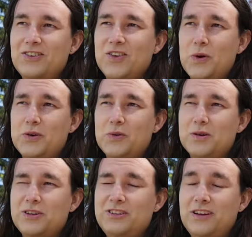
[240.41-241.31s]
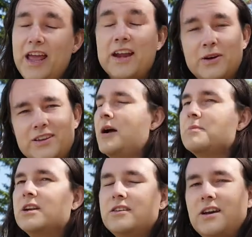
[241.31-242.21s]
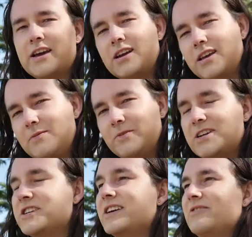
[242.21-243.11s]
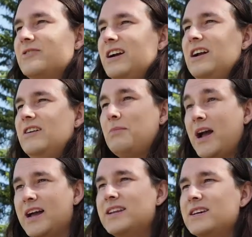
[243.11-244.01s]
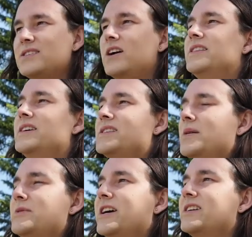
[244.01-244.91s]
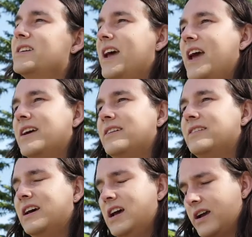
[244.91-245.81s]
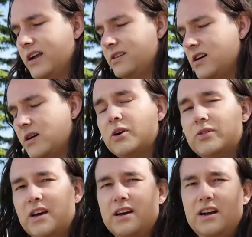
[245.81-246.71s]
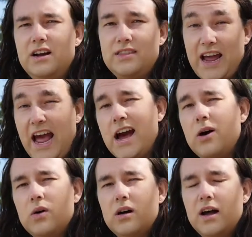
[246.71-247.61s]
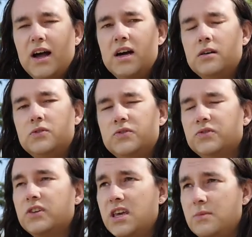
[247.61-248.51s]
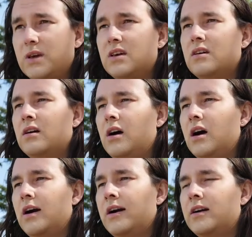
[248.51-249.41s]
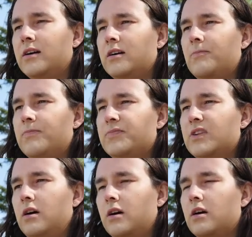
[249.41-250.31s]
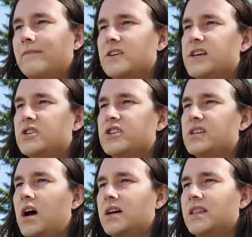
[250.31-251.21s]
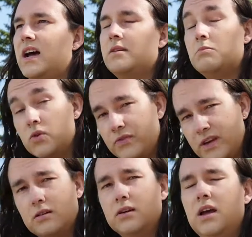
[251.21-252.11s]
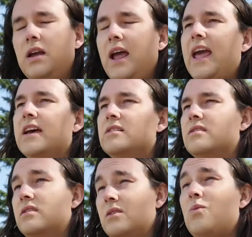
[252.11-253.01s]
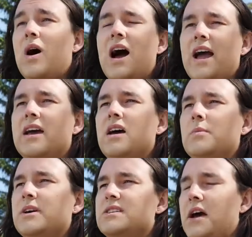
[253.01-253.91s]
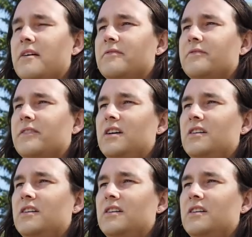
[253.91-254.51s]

so adorable. Anyways, I'm gonna I'm gonna keep fleshing out my ideas on the subject and kind of talk about the the how of keeping our conversations online moving and the why because I've